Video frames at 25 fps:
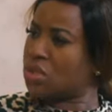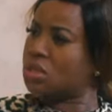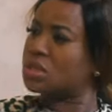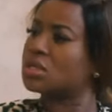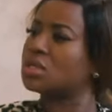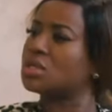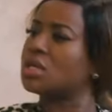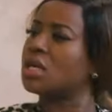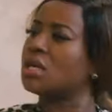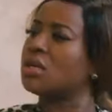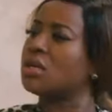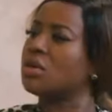
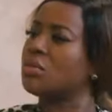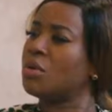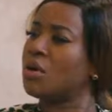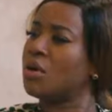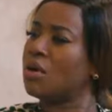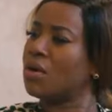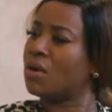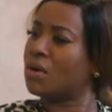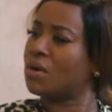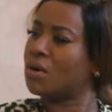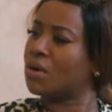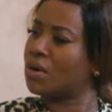Say no
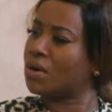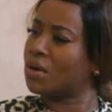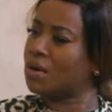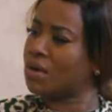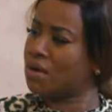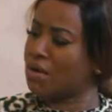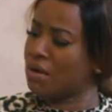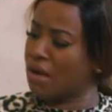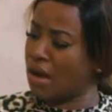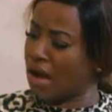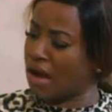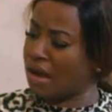more.
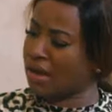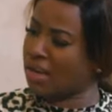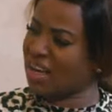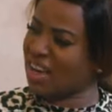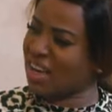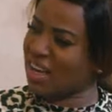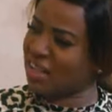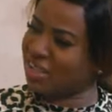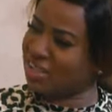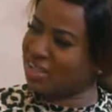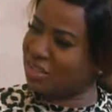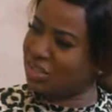I
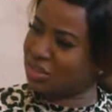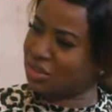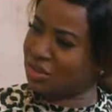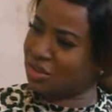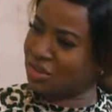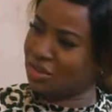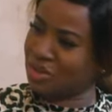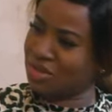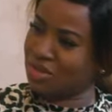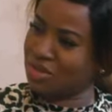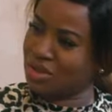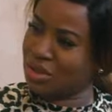got you.
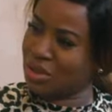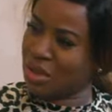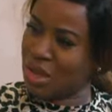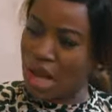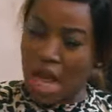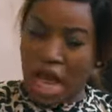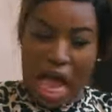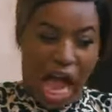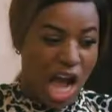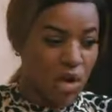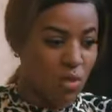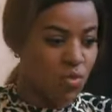
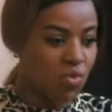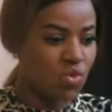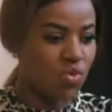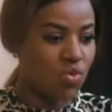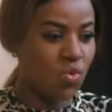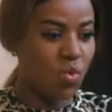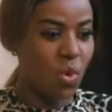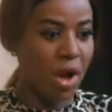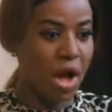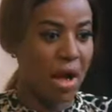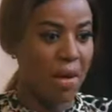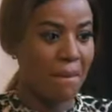I will
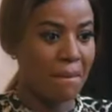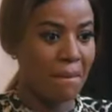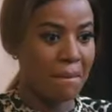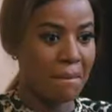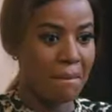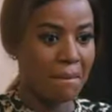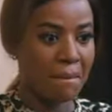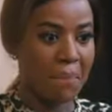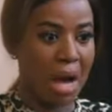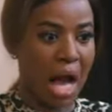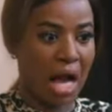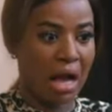go and
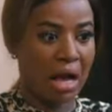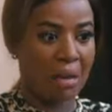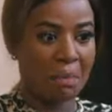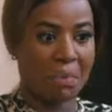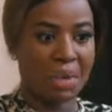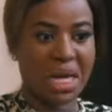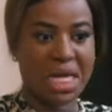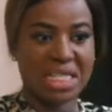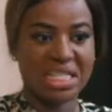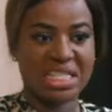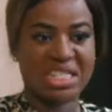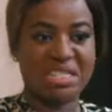pack
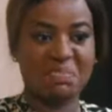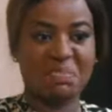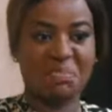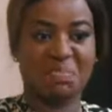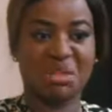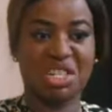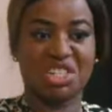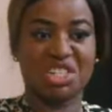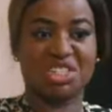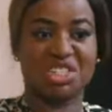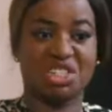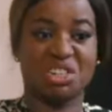plenty
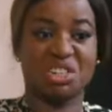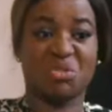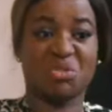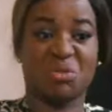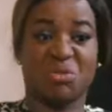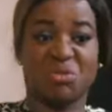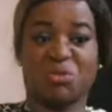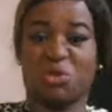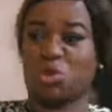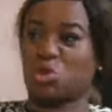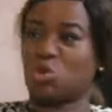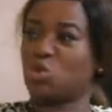bleaching
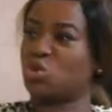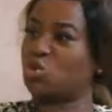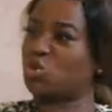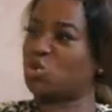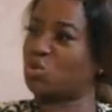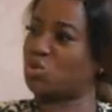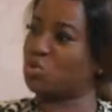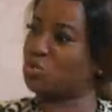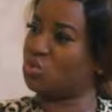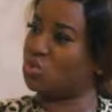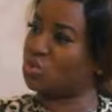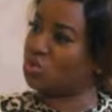cream for you
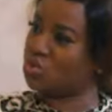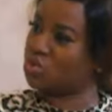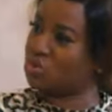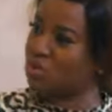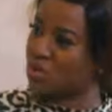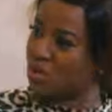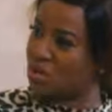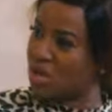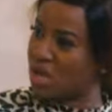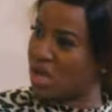to use.